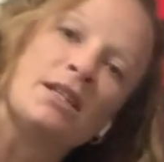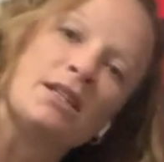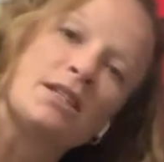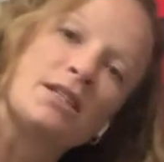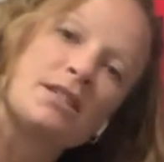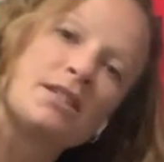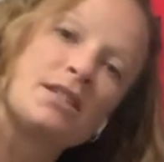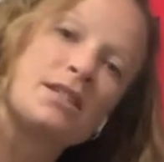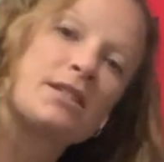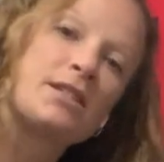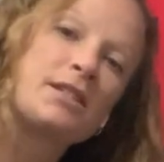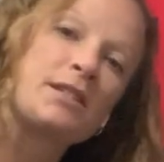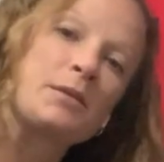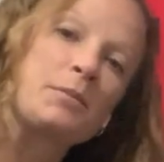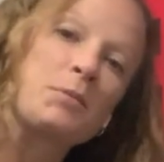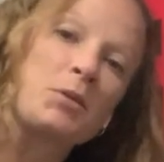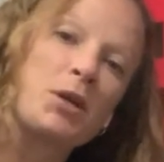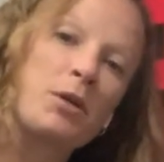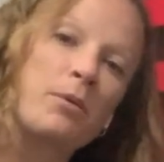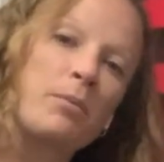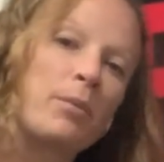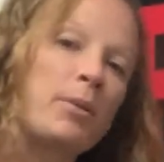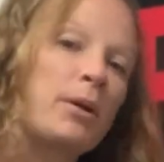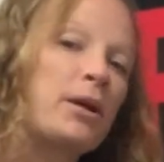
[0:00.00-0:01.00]
this is some
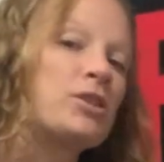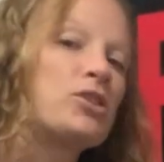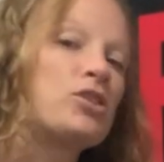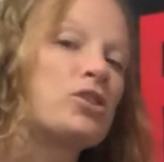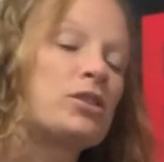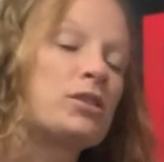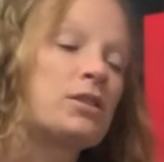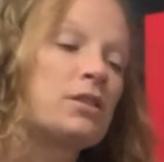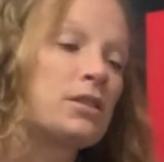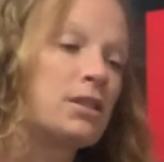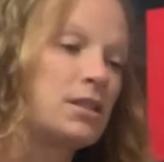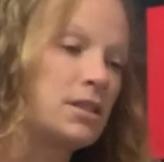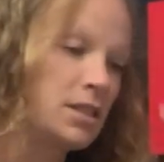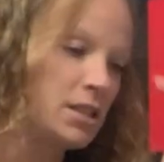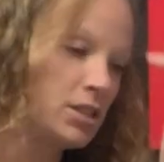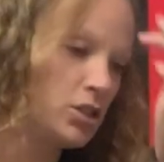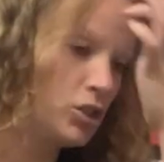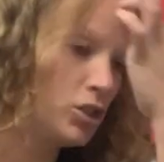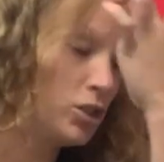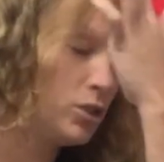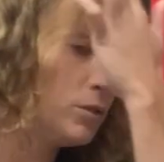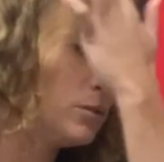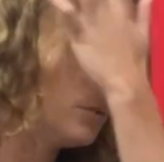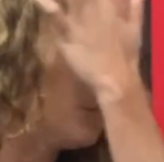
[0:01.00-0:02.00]
compression on the
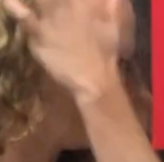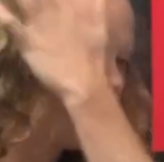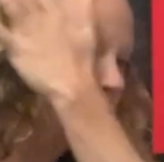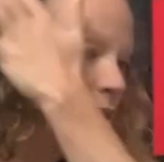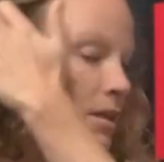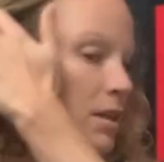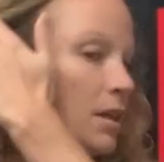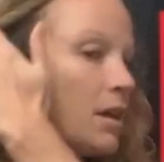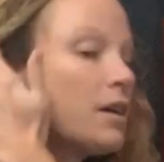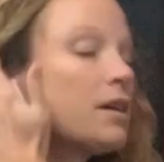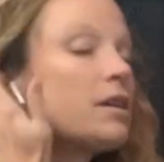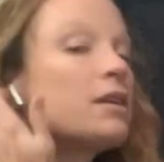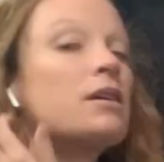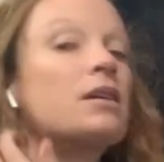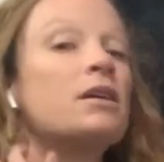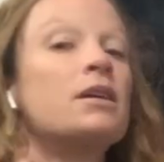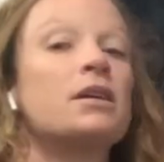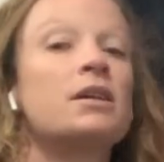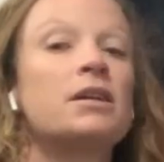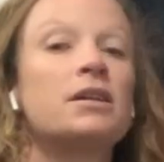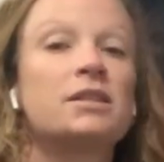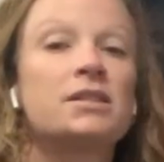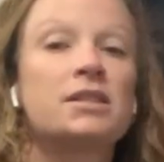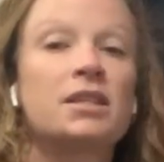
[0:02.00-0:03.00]
tissue, but not
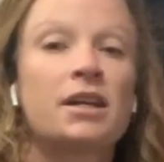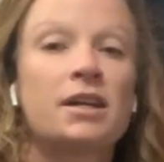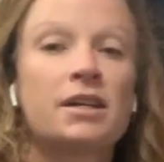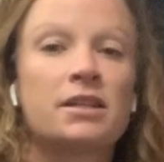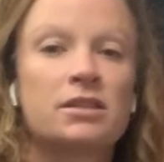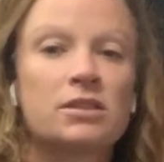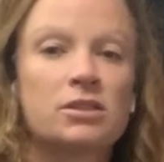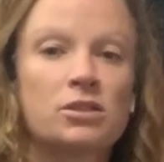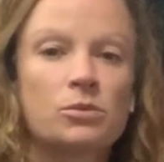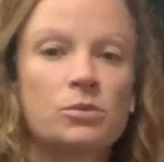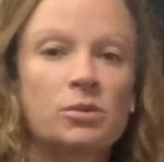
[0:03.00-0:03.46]
a ton.